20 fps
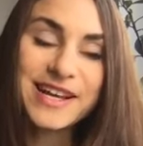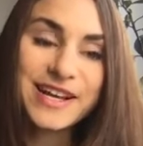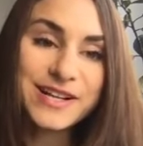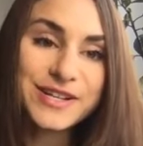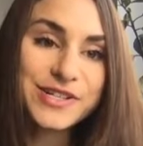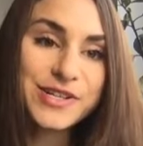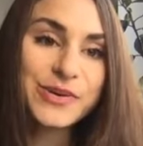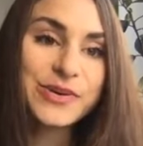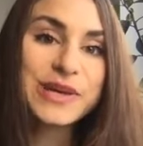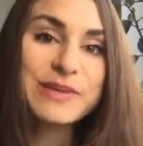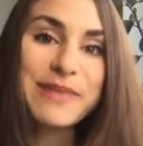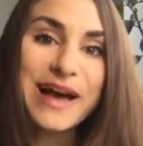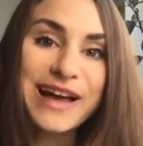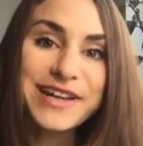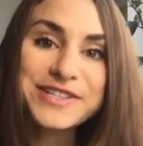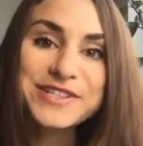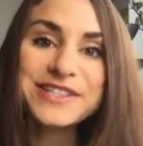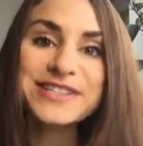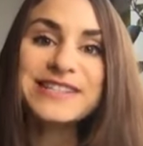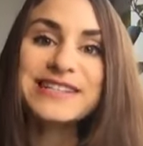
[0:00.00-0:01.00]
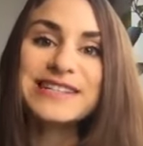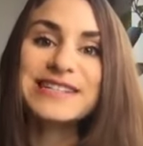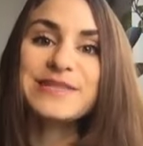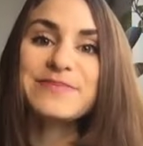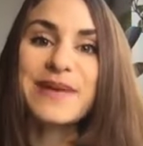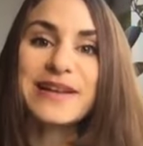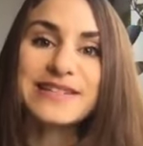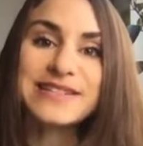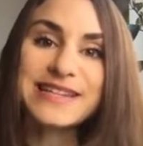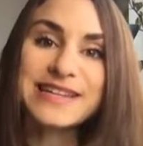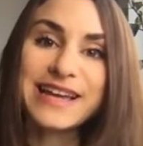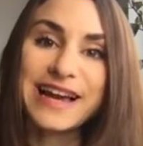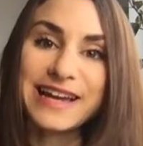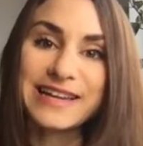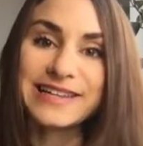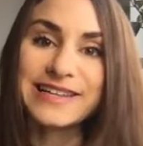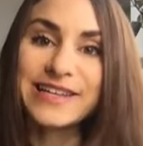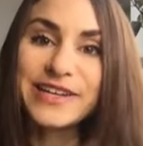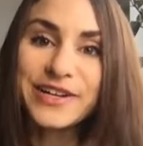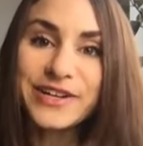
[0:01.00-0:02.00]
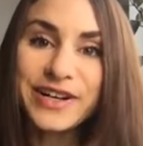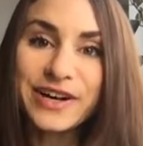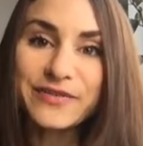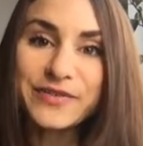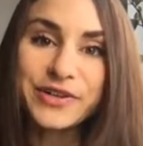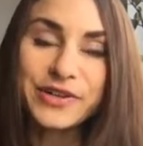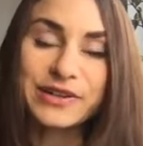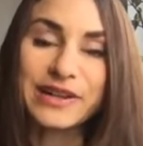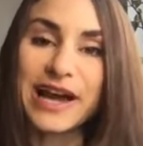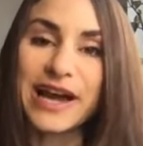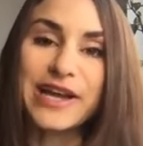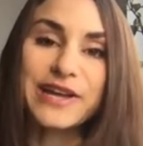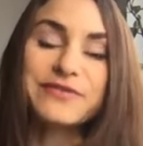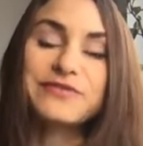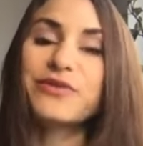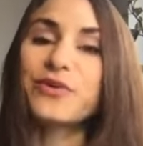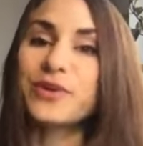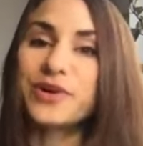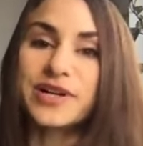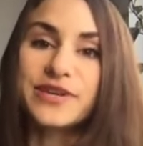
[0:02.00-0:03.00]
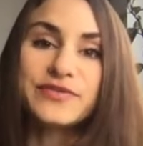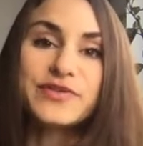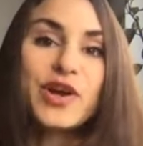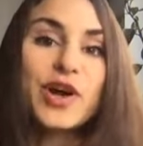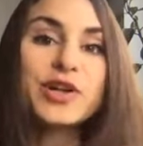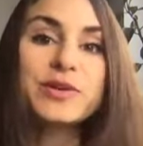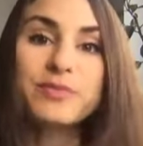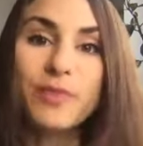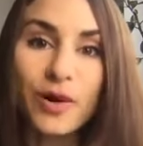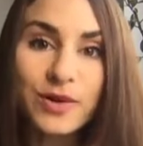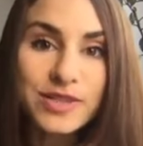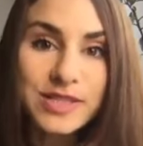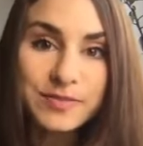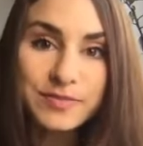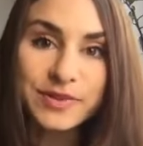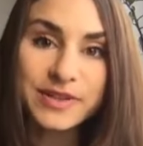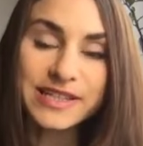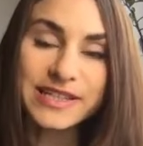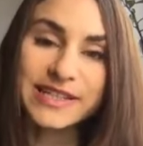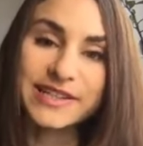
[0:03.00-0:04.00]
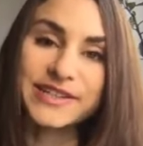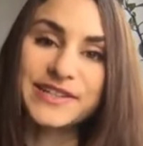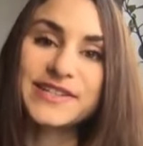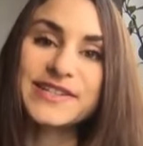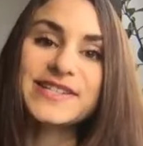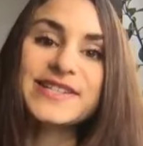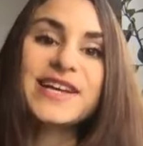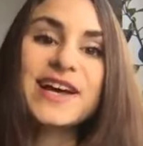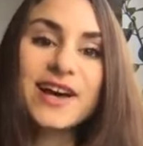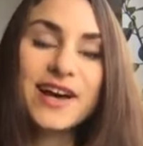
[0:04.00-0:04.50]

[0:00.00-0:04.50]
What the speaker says: So imagine spending a year of your life, or if not multiple years,